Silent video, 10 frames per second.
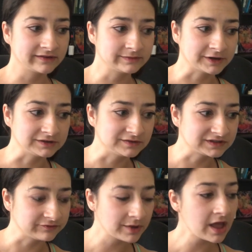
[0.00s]
Expect notes
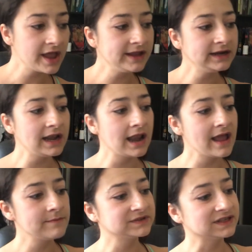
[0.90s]
of pine,
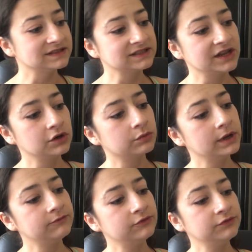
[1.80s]
lime zest, and
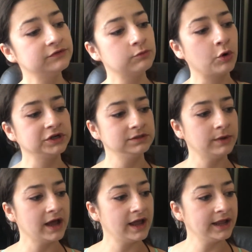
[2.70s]
grapefruit supported
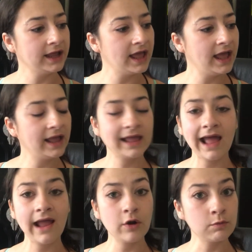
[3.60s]
by
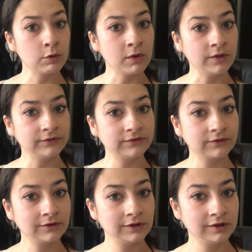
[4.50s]
caramel malts.
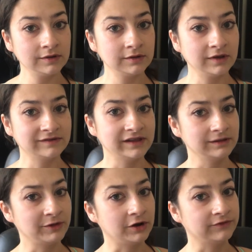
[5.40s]
I slightly
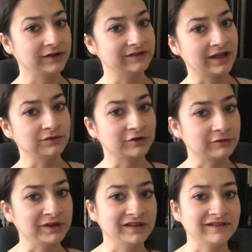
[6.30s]
paraphrased that in order
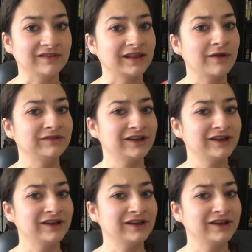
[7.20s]
to make it sound like I